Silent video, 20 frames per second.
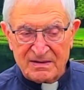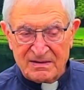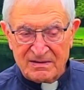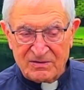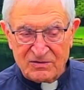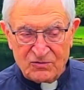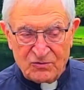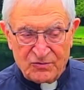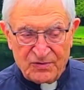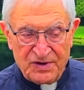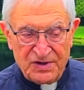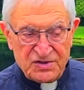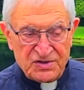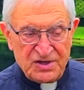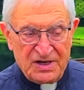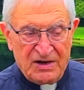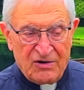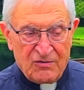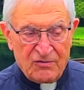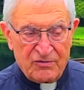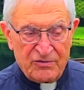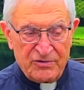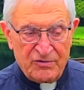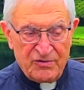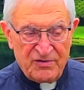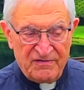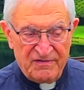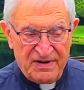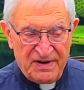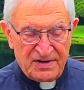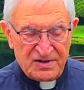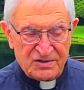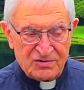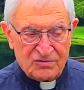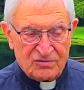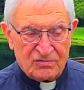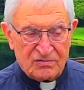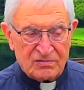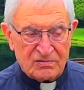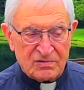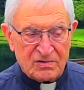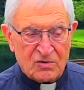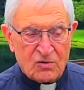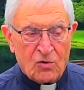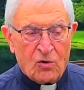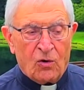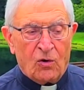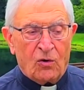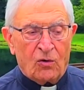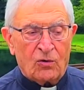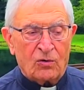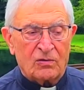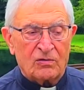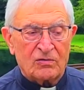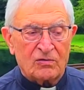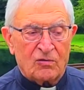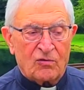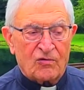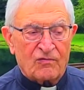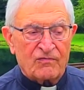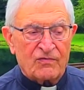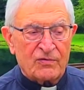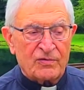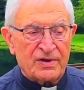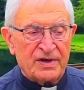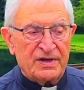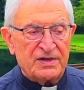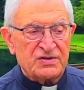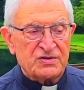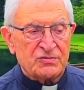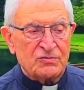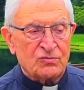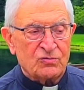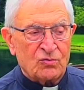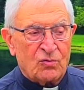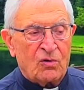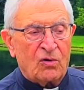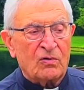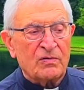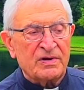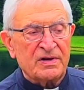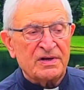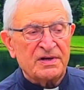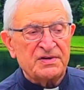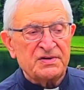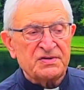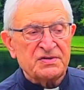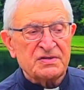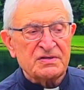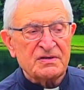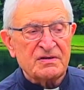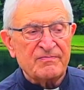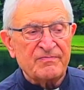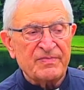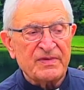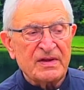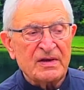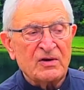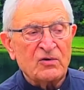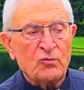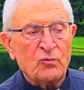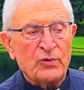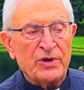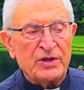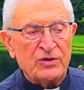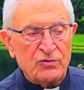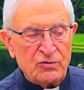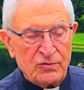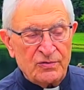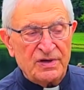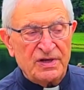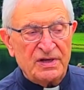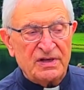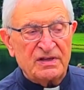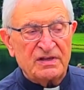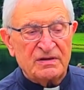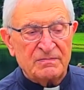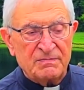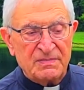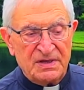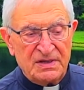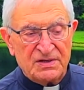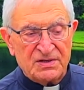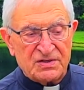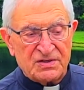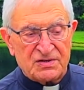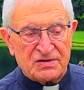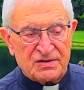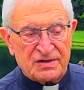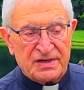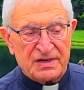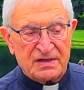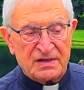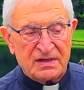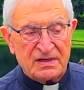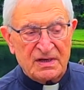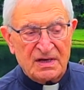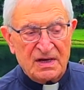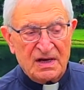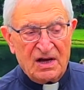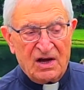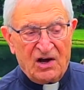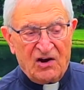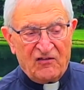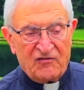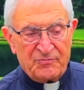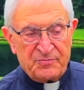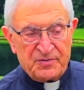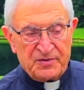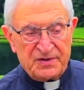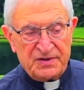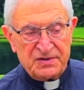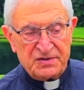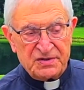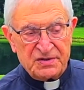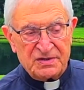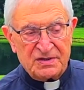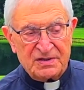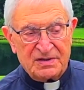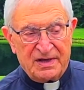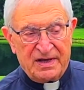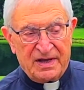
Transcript: to reach our universal call or vocation to holiness, we do need the ministry of priests and